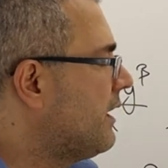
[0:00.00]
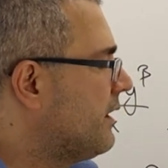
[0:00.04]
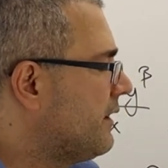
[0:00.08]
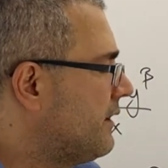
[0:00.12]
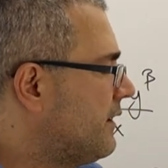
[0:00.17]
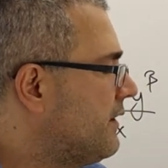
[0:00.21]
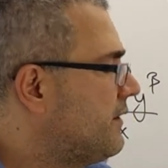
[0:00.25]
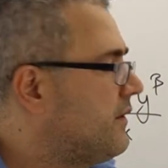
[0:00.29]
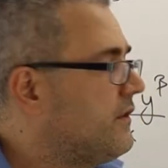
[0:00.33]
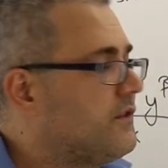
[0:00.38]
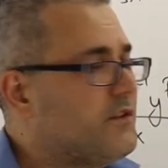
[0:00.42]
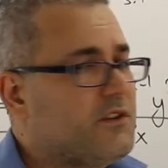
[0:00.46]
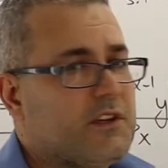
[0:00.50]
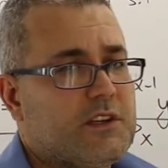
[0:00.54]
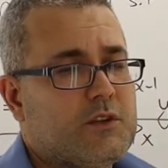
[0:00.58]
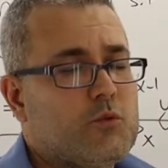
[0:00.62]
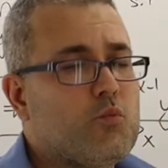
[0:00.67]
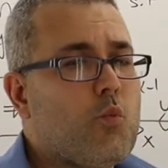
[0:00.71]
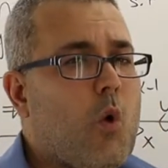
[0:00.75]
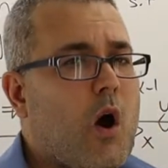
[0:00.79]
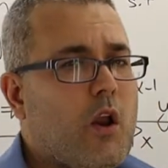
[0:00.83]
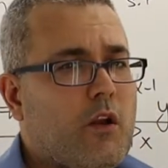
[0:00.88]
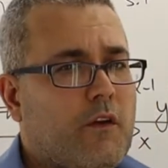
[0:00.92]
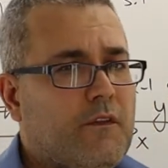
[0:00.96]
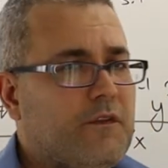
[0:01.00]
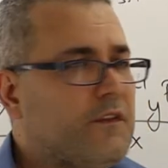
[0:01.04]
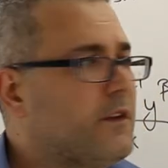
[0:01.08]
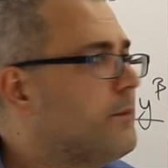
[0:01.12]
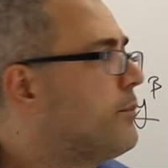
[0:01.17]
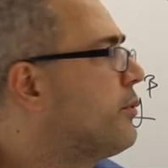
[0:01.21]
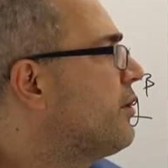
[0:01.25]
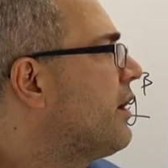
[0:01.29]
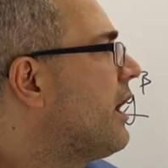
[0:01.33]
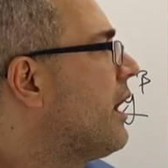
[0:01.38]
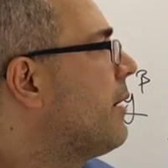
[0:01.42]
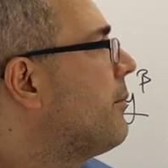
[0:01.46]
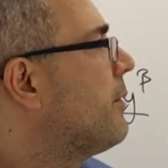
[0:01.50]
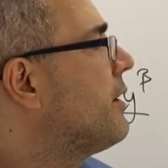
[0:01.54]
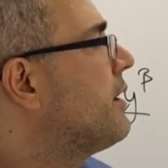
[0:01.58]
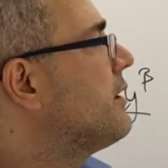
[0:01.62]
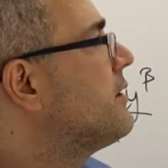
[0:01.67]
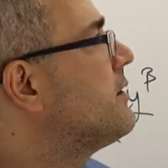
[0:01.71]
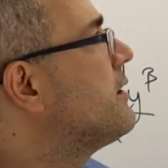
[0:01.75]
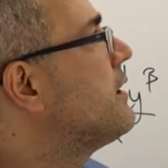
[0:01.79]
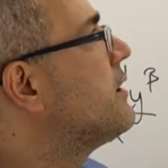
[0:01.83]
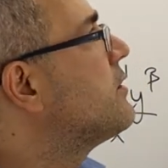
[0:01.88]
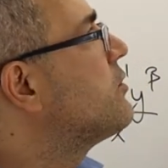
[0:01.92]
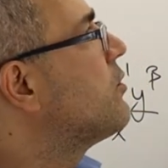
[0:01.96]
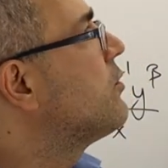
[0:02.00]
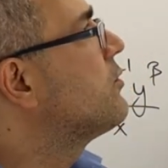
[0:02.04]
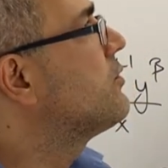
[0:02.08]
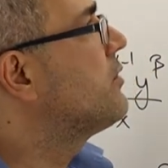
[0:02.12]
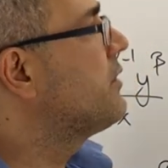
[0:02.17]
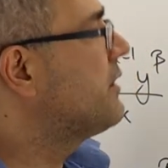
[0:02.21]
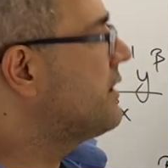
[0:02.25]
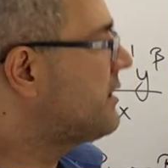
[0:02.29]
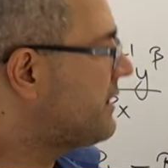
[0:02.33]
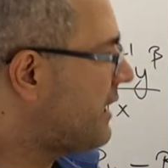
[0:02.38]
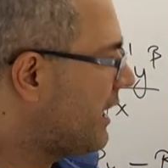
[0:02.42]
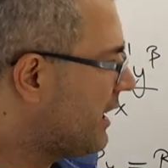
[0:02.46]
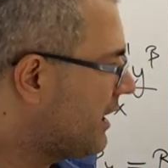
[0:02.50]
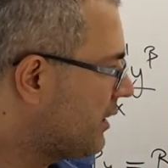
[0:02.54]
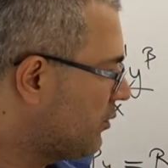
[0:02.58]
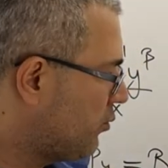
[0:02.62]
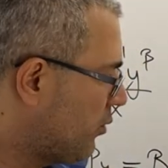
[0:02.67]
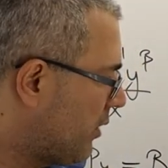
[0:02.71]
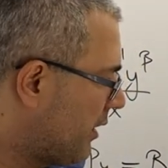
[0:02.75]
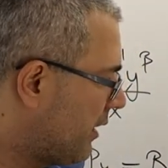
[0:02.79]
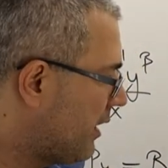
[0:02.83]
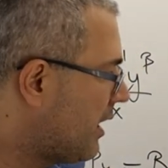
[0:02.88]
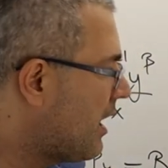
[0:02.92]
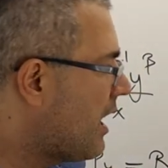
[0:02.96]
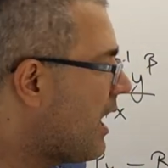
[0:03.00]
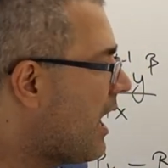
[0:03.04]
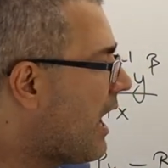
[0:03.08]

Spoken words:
this is just one of the parameters. There's also the second one.